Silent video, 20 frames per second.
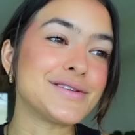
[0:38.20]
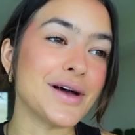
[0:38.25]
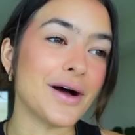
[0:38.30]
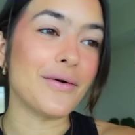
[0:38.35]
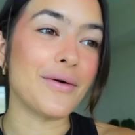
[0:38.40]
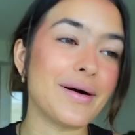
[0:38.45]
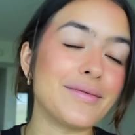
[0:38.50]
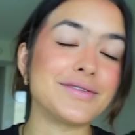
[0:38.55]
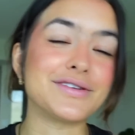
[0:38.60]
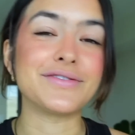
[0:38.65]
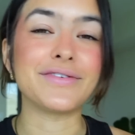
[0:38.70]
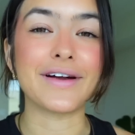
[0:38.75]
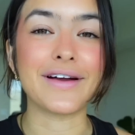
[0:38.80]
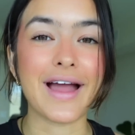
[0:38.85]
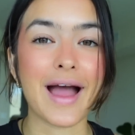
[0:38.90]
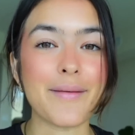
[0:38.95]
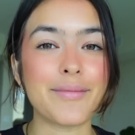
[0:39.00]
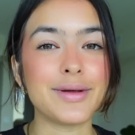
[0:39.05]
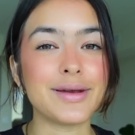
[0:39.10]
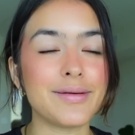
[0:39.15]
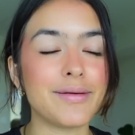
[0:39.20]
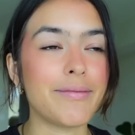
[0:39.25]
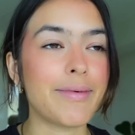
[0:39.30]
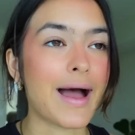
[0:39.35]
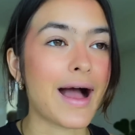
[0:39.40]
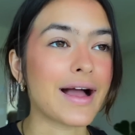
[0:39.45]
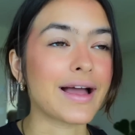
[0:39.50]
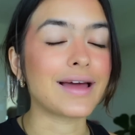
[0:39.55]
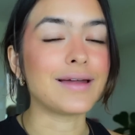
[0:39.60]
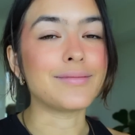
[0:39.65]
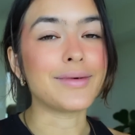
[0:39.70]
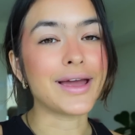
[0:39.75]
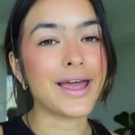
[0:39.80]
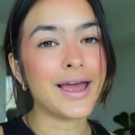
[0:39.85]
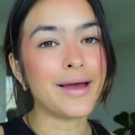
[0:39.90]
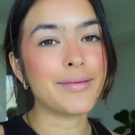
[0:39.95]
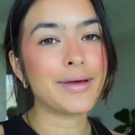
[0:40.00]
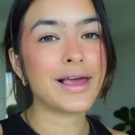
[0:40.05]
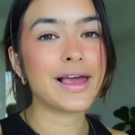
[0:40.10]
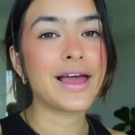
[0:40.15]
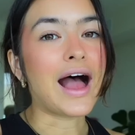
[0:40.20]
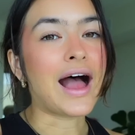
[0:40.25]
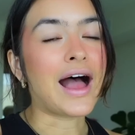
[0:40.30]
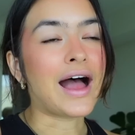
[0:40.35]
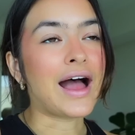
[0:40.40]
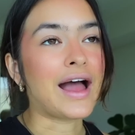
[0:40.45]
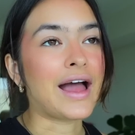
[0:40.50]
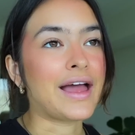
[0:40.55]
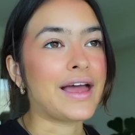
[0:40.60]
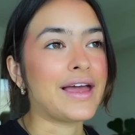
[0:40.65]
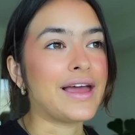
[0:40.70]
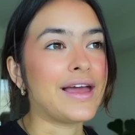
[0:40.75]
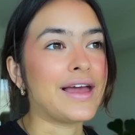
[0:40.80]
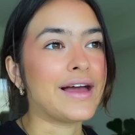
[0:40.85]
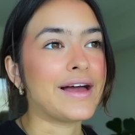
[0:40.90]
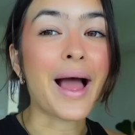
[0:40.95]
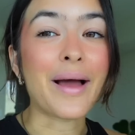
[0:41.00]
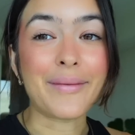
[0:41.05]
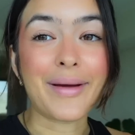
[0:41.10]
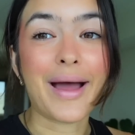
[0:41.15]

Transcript: So I'm just very happy to be back in Miami. I, I'm